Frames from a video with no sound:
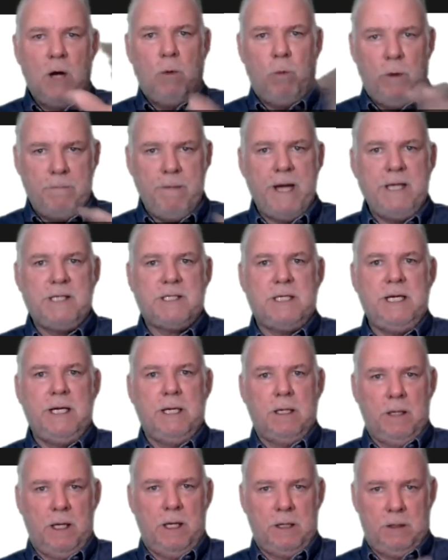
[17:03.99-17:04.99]
We may
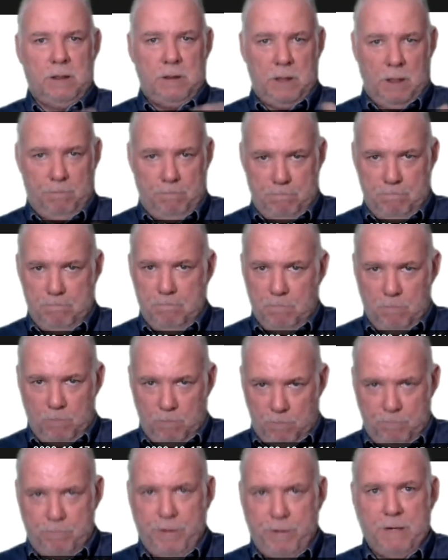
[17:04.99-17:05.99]
see a
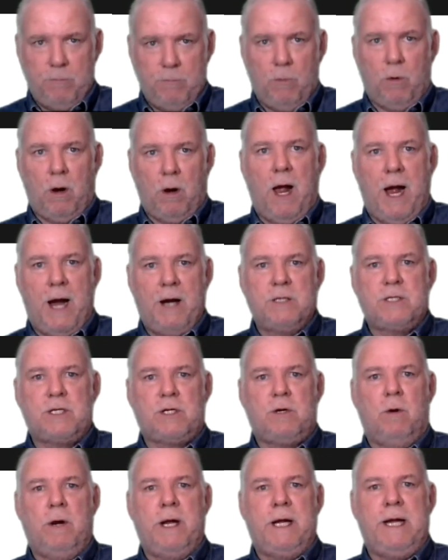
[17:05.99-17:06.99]
bit more higher
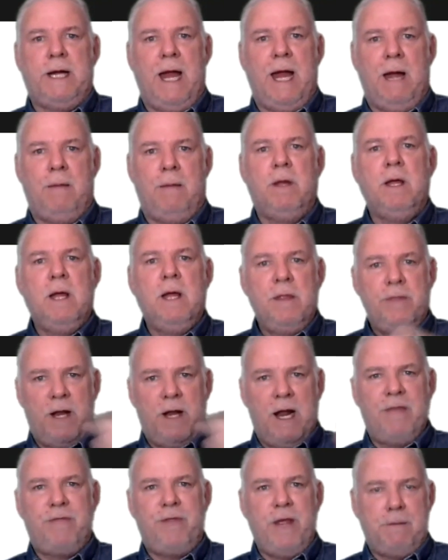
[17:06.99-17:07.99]
scoring game
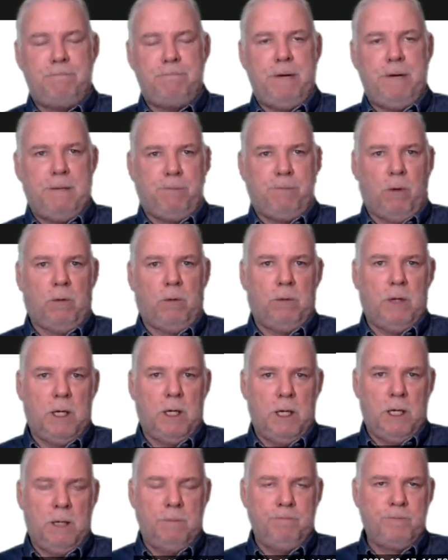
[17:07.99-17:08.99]
than I think
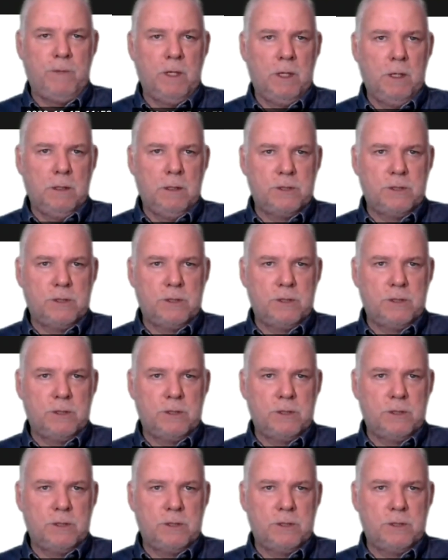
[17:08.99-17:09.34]
people,